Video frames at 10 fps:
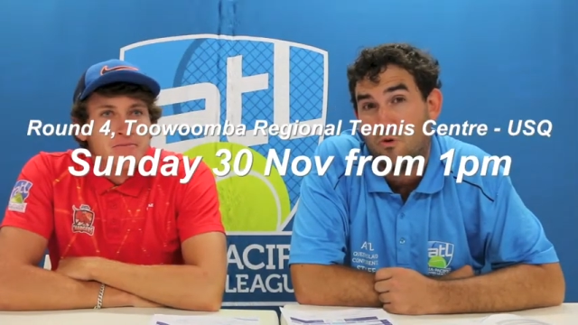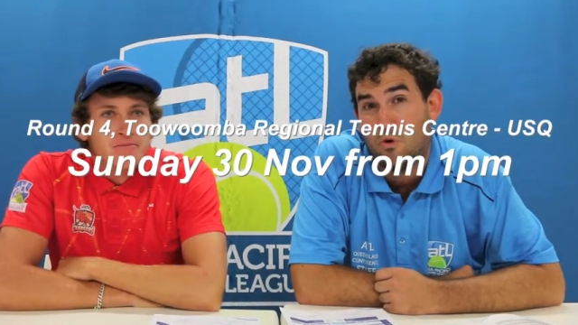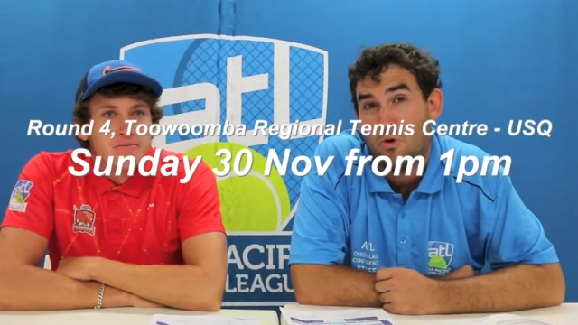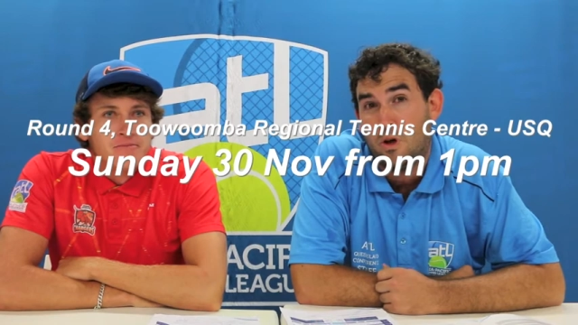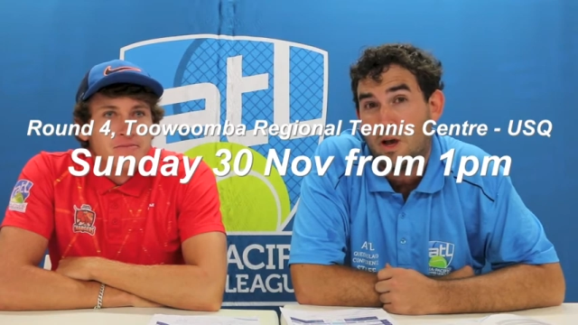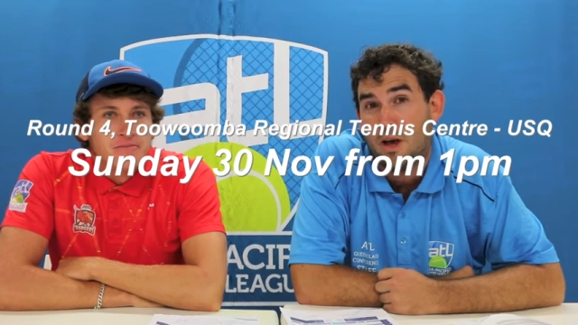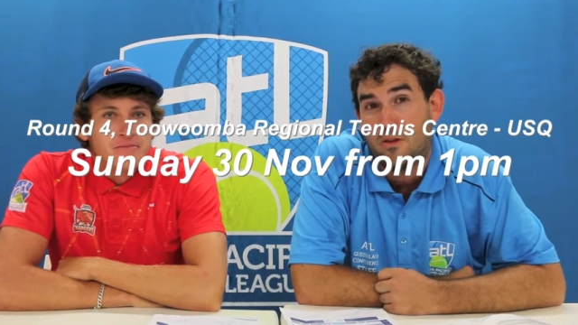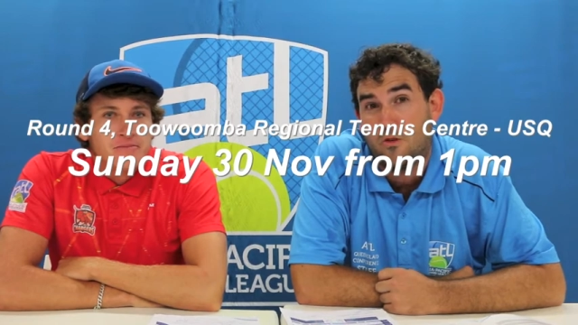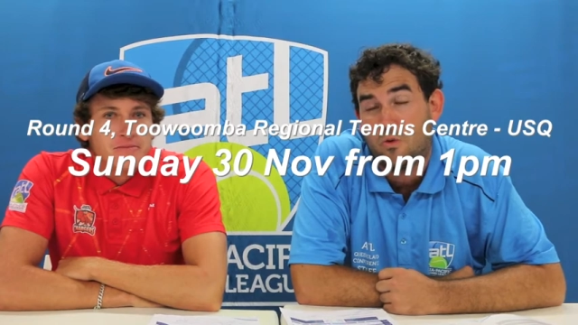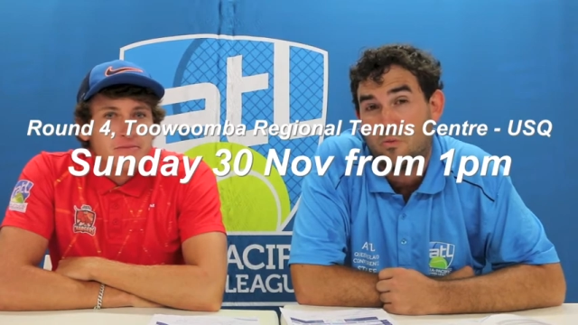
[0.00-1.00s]
Speaker 1: four at
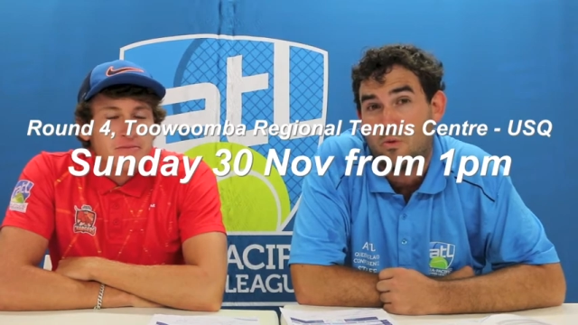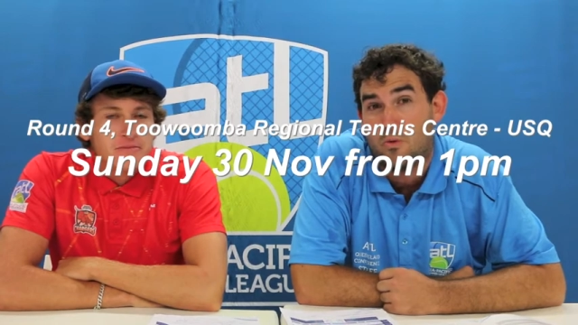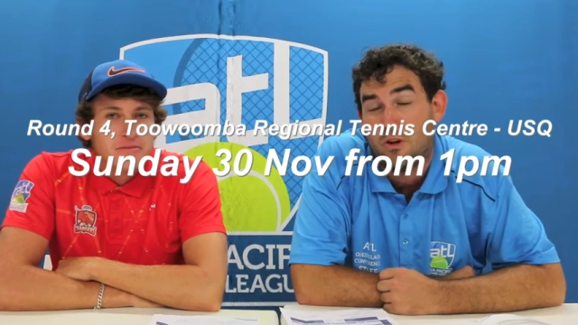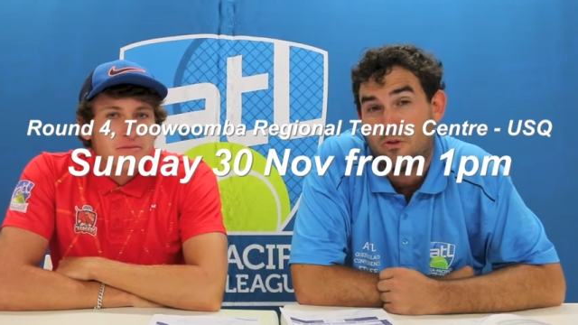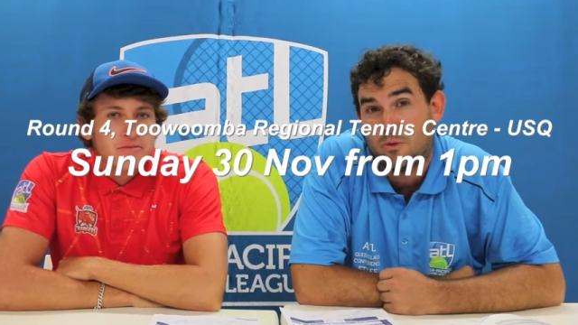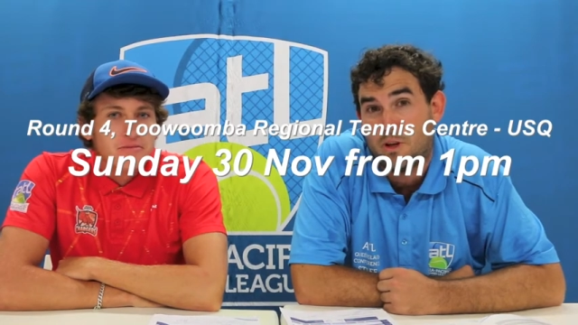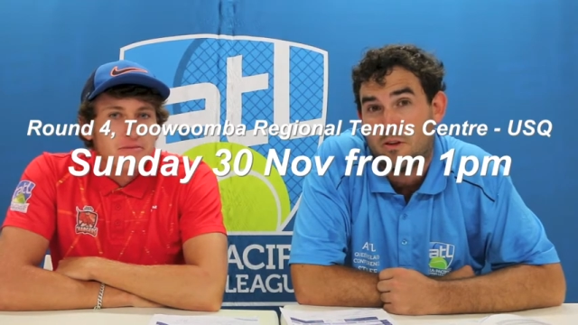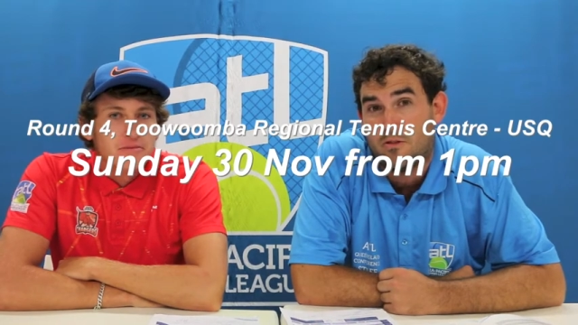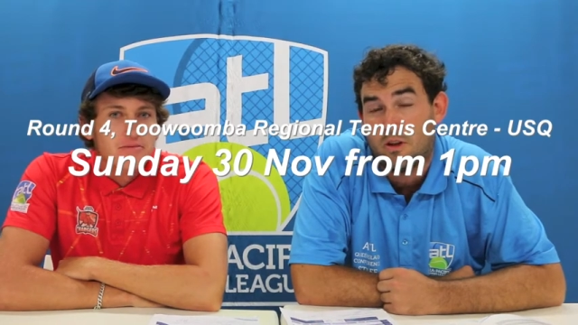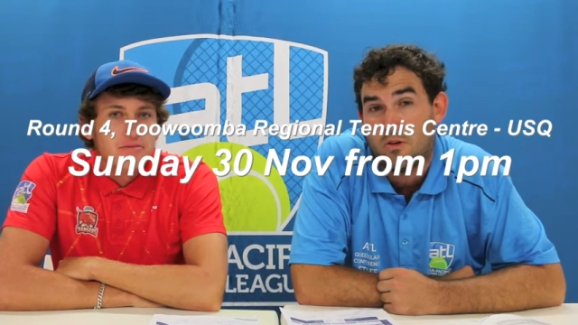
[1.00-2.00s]
the Toowoomba Regional
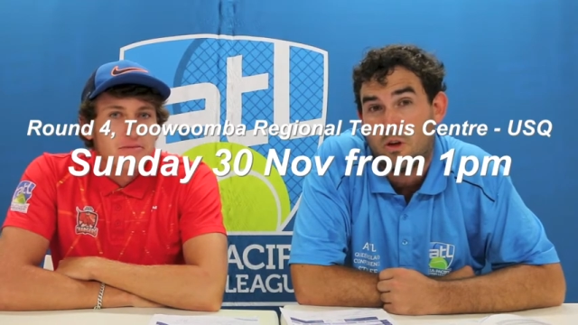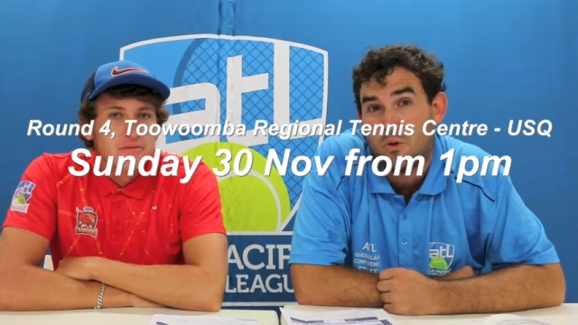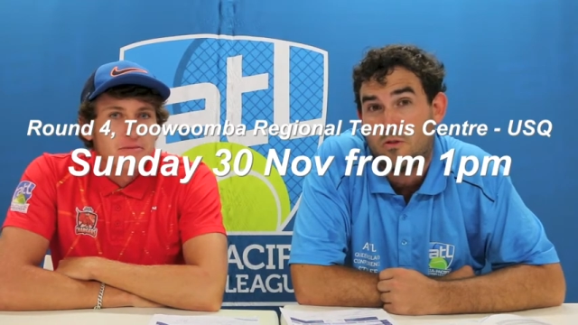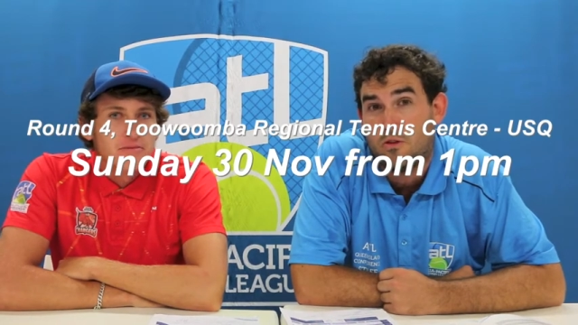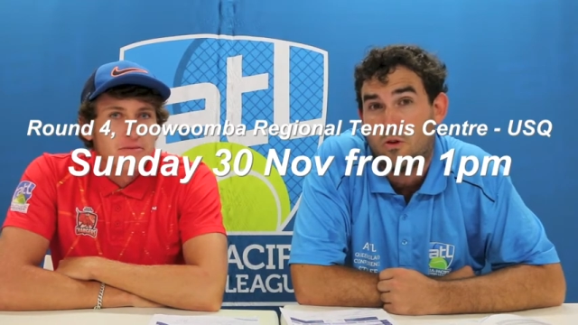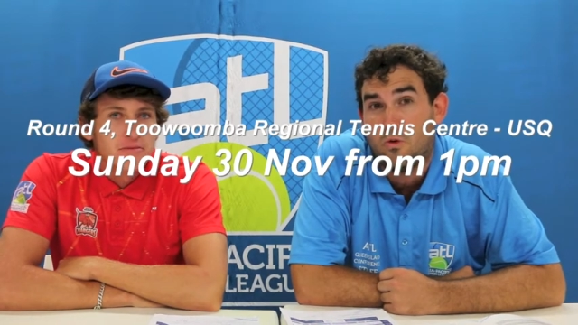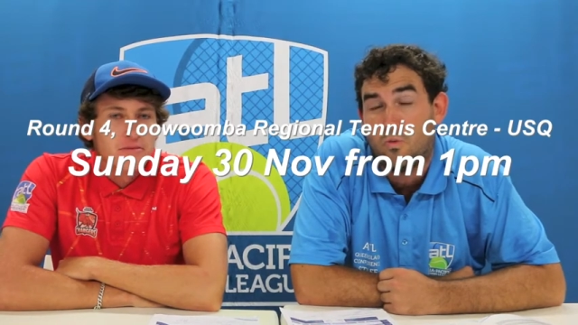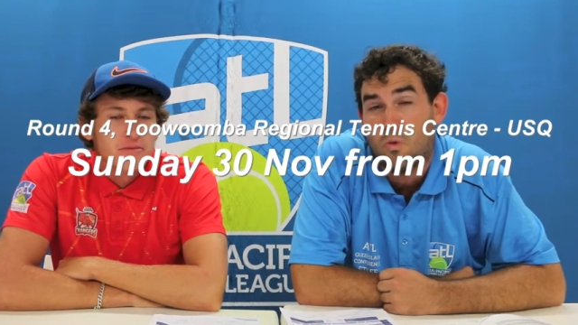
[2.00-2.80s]
Tennis Centre at U S Q,